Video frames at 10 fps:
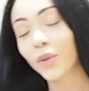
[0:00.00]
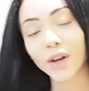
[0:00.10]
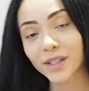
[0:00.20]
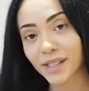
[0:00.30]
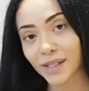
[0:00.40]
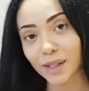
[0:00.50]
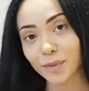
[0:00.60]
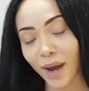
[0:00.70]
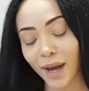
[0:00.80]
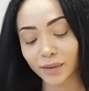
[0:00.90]

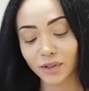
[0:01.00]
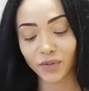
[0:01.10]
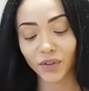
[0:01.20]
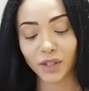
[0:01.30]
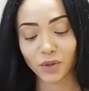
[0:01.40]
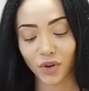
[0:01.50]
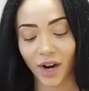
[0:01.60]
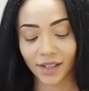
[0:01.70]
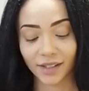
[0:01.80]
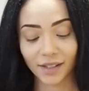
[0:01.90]
£36 for this
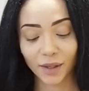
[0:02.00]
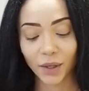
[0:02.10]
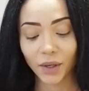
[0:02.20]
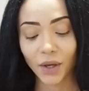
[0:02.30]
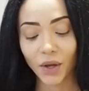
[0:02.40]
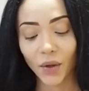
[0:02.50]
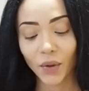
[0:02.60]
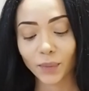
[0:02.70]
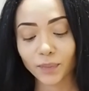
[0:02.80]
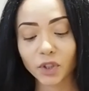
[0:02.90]
dress.
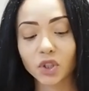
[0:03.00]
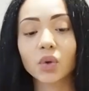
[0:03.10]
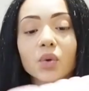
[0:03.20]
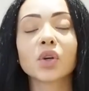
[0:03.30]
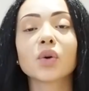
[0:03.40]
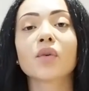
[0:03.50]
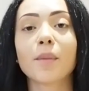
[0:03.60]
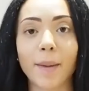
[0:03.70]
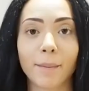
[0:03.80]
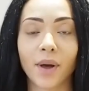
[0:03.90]
Do you
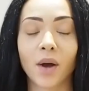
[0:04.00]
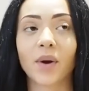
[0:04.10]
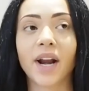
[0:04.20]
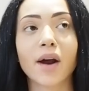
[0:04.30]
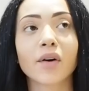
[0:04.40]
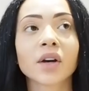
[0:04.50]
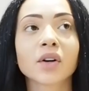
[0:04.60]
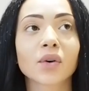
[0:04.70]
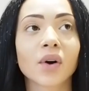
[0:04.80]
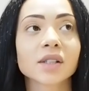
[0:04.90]
remember when
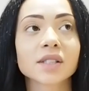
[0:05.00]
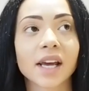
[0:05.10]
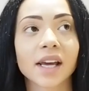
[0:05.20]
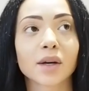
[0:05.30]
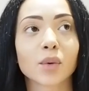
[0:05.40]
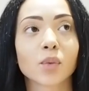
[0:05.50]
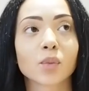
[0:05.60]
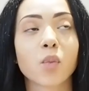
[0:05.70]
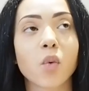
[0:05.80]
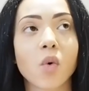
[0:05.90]
Ariana Grande
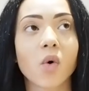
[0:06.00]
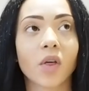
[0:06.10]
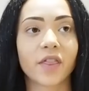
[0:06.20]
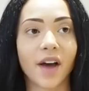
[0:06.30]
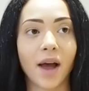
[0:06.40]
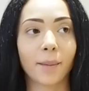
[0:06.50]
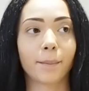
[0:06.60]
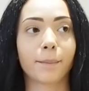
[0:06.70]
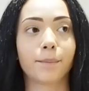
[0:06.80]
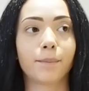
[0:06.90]
wore that?
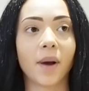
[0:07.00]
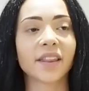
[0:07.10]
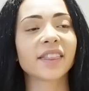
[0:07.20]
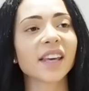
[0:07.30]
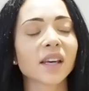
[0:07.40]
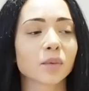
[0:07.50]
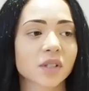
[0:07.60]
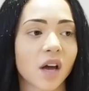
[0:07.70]
I think it was